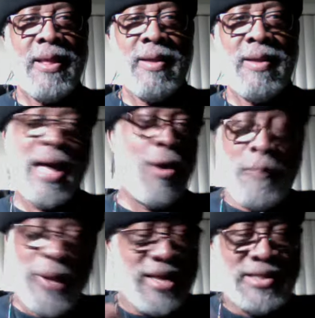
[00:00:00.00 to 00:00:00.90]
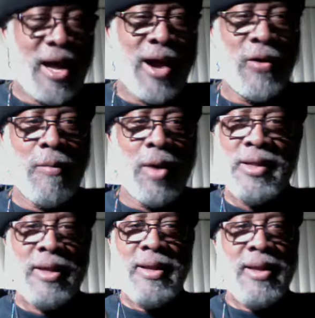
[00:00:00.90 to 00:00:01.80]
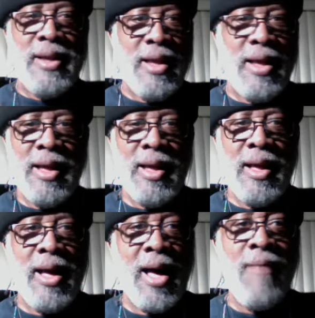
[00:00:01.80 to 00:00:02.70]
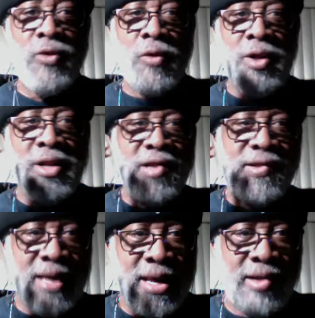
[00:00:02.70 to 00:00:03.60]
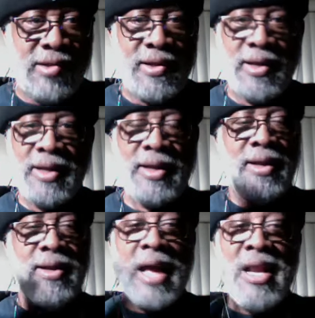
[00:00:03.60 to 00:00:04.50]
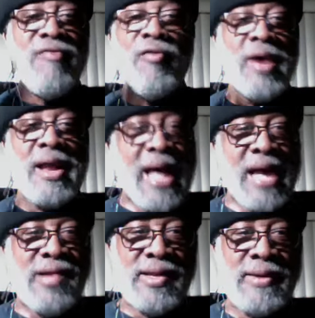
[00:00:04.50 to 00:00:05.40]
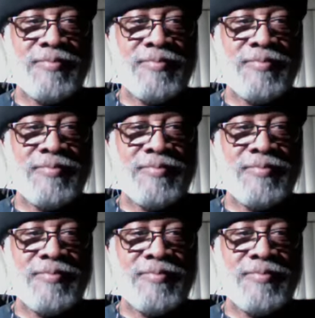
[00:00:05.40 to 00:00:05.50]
I don't play guitar though, but I'm doing these things, not even realizing